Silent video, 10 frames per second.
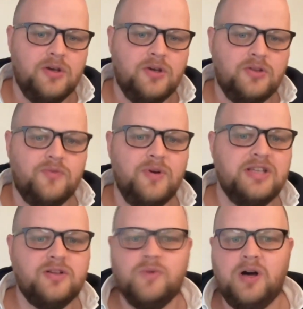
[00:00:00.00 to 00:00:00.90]
The
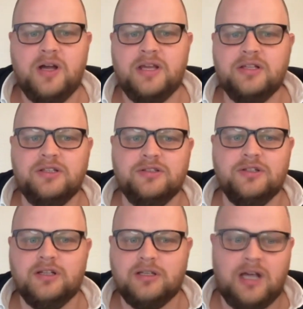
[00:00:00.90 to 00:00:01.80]
reason why
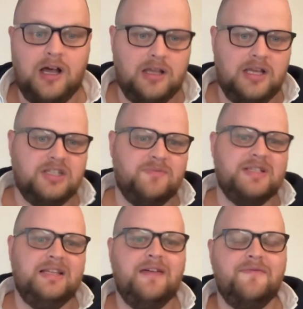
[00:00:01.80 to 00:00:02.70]
our
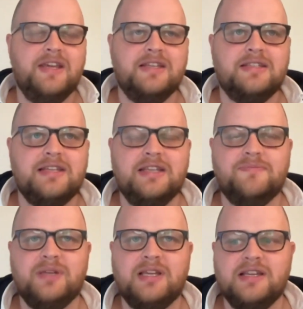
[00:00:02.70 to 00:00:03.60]
customers love this is
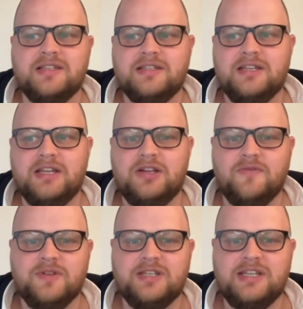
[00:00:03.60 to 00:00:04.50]
because it
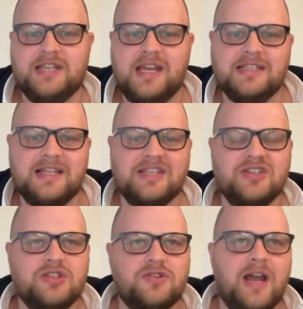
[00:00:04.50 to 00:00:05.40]
obviously takes that
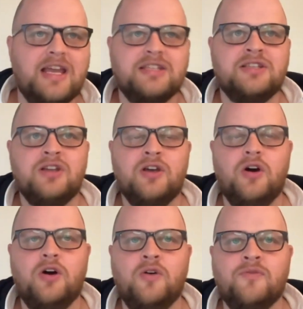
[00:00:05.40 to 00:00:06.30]
stress
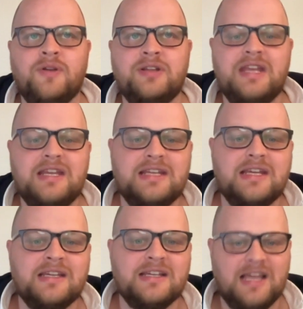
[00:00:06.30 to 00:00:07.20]
of
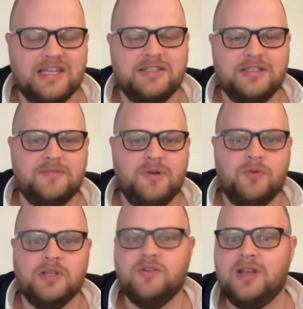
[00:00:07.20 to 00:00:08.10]
needing
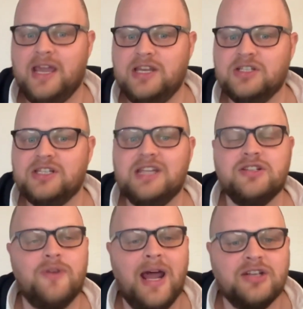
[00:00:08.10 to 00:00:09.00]
agent
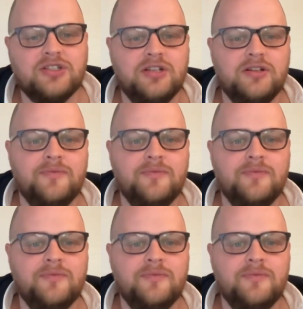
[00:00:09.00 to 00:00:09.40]
interaction,